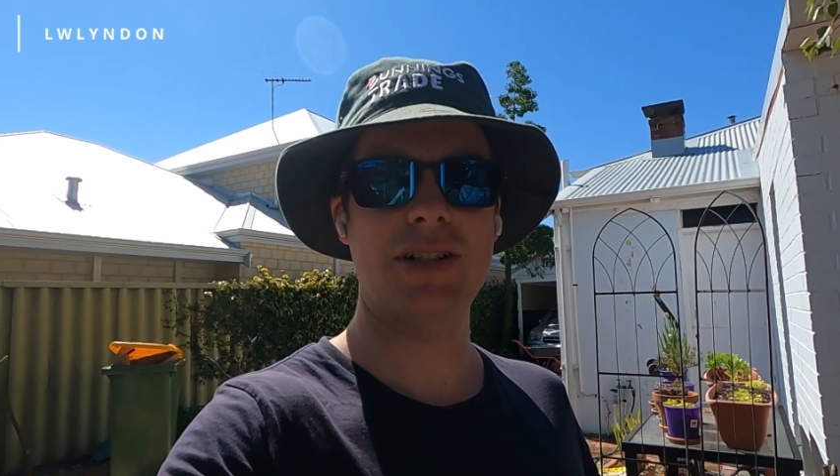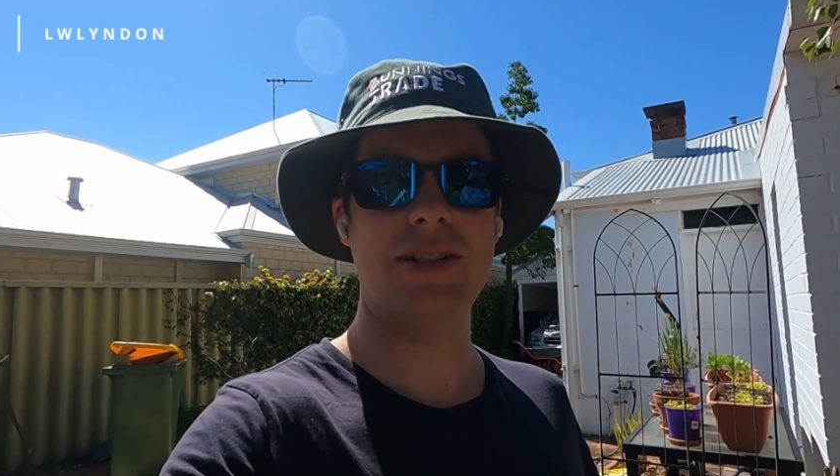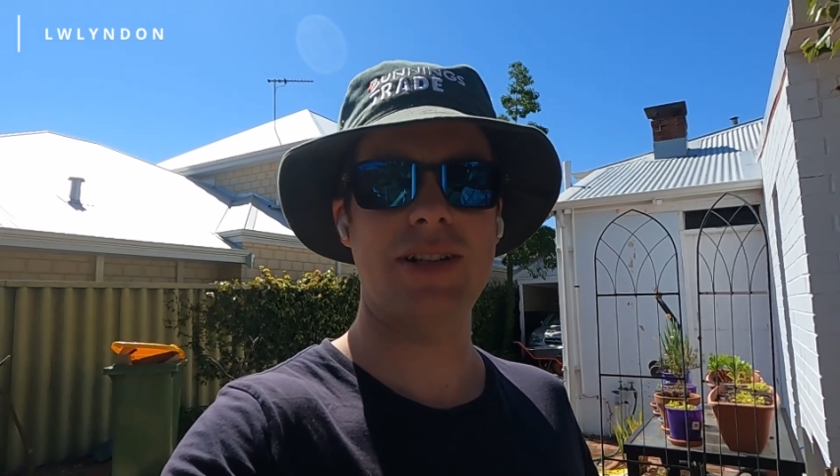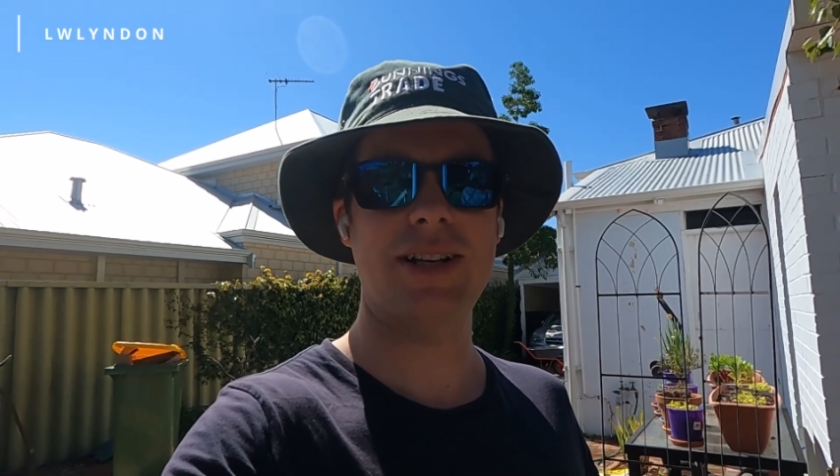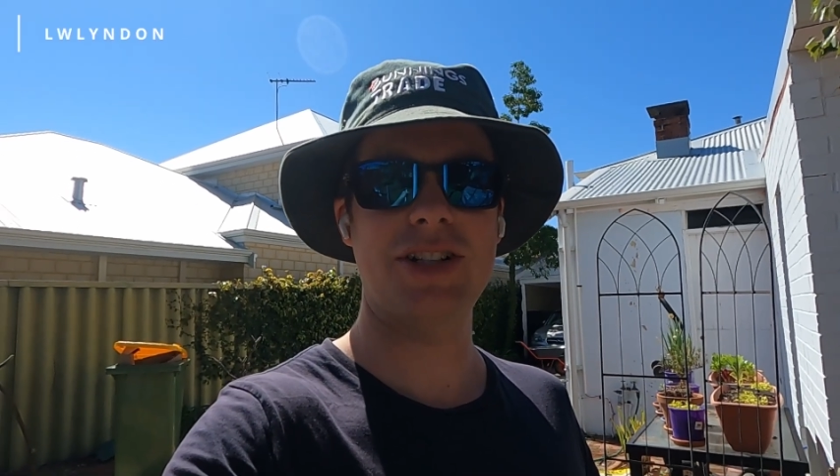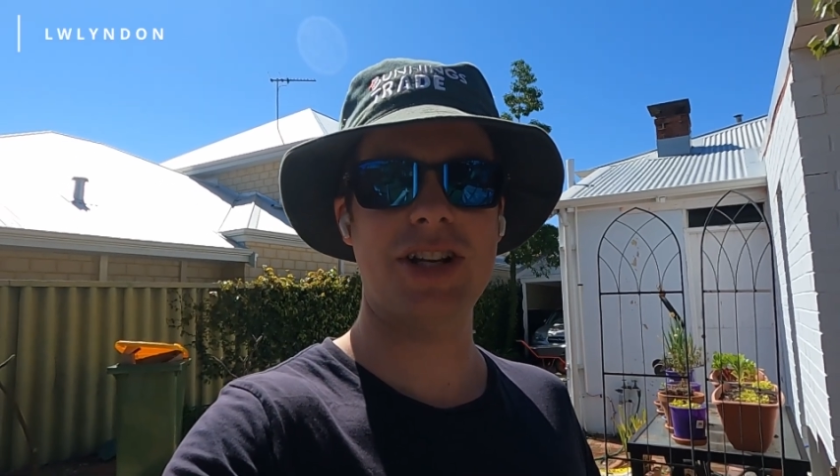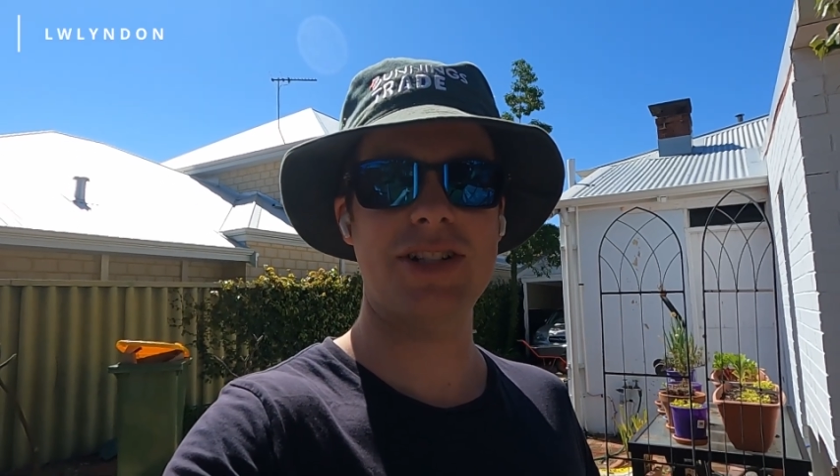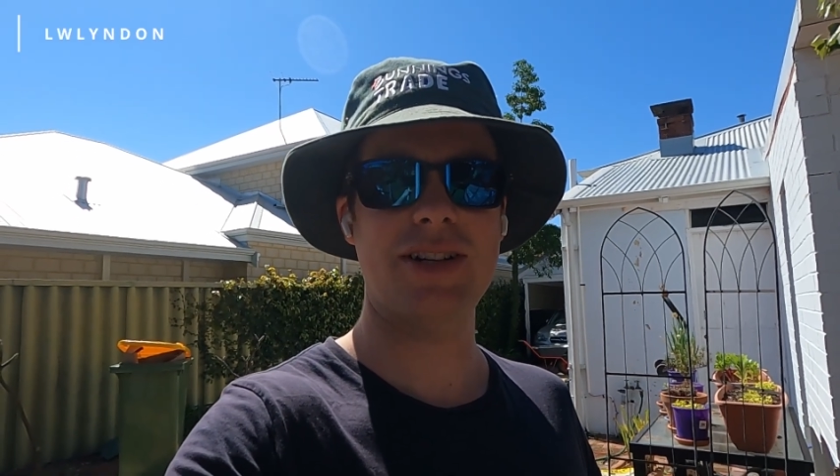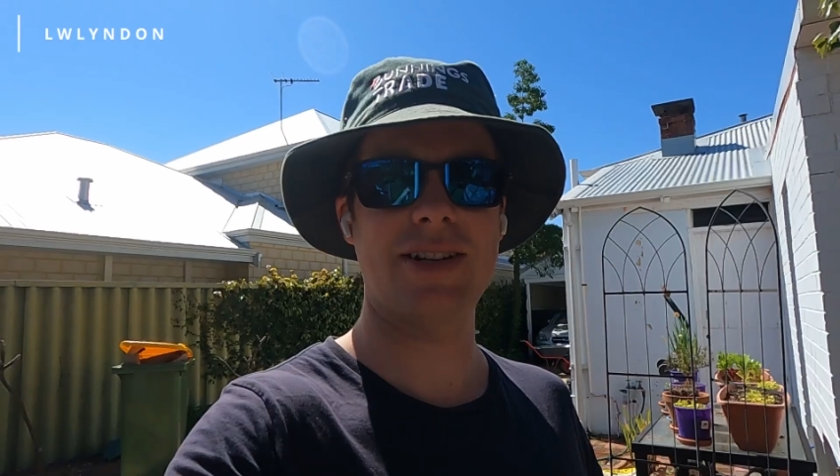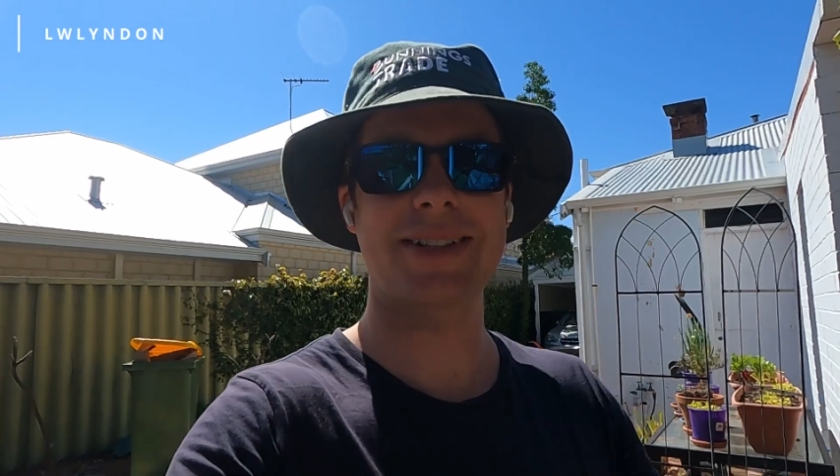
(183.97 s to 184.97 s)
and
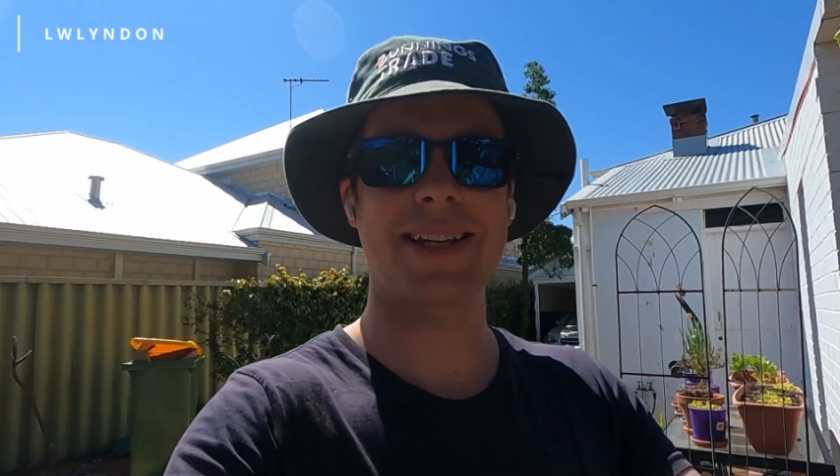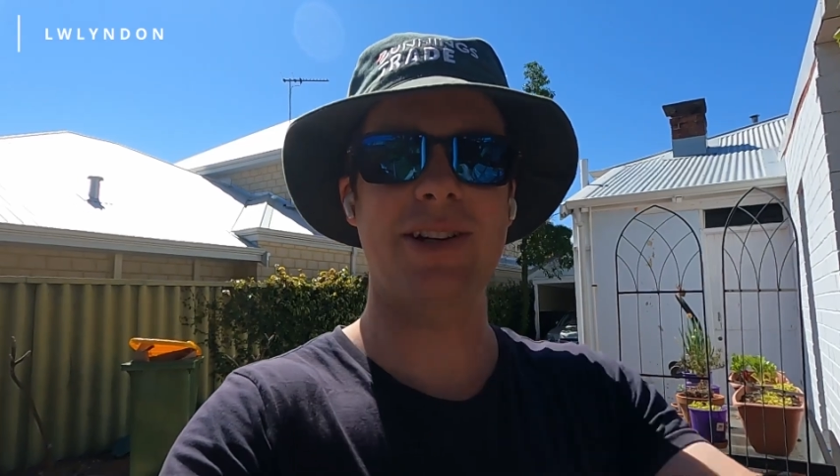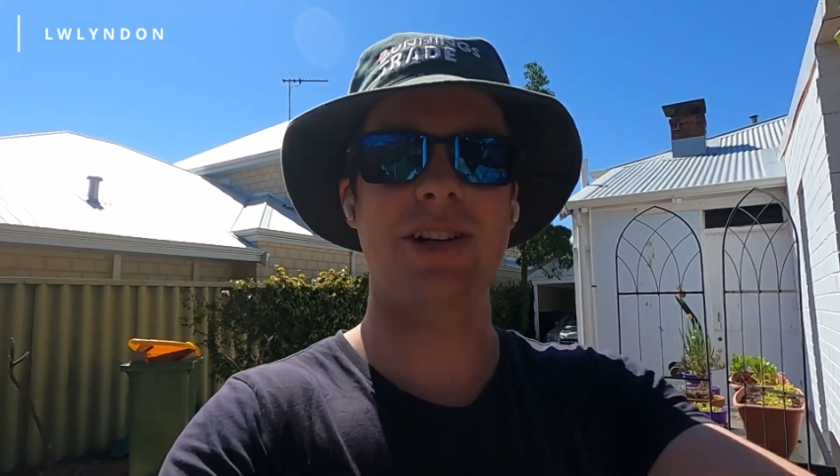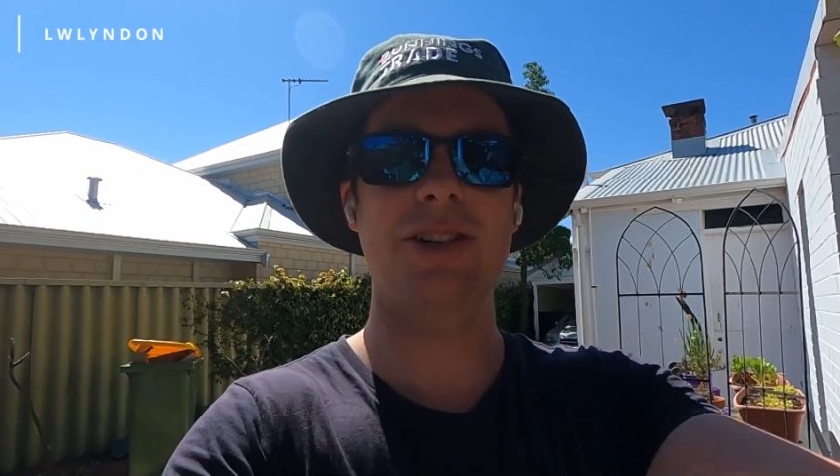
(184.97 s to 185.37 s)
adjusted. I'll take you